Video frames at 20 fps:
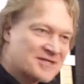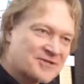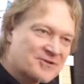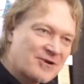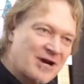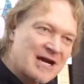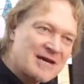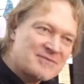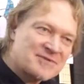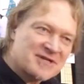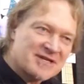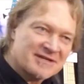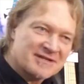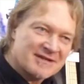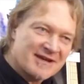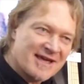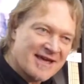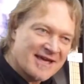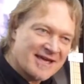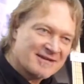stripes
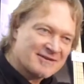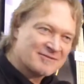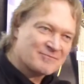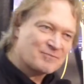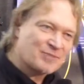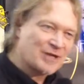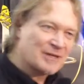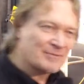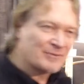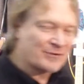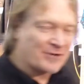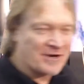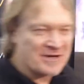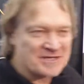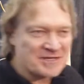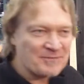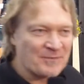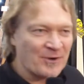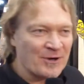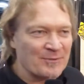and Plum
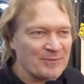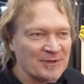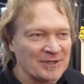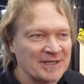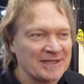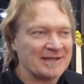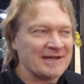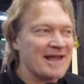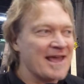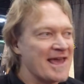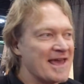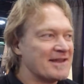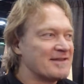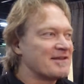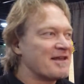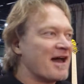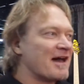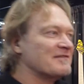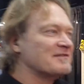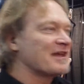Crazy Purple, and
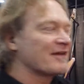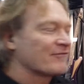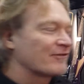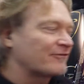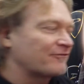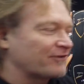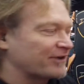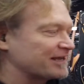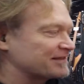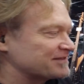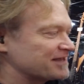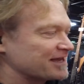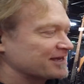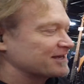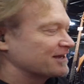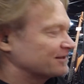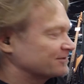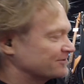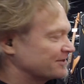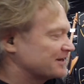I never forget
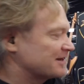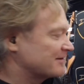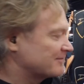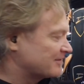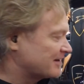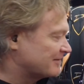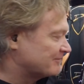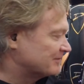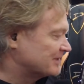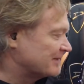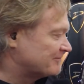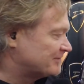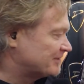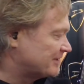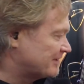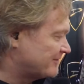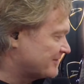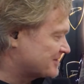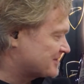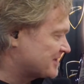that color. I've loved
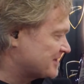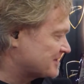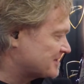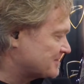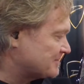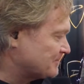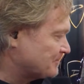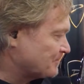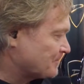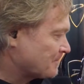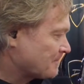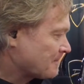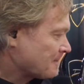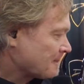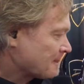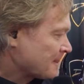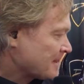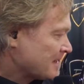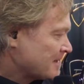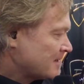it ever since.
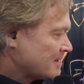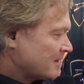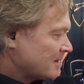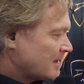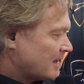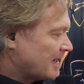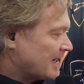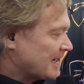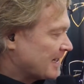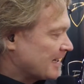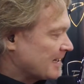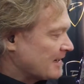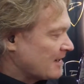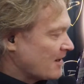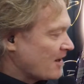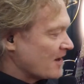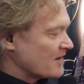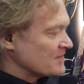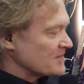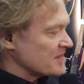
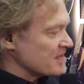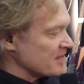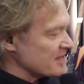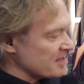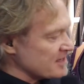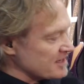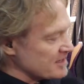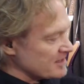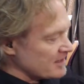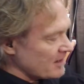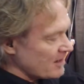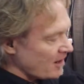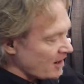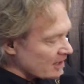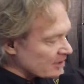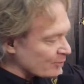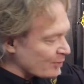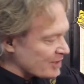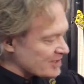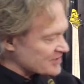On the
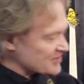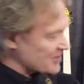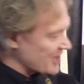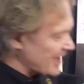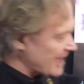hardware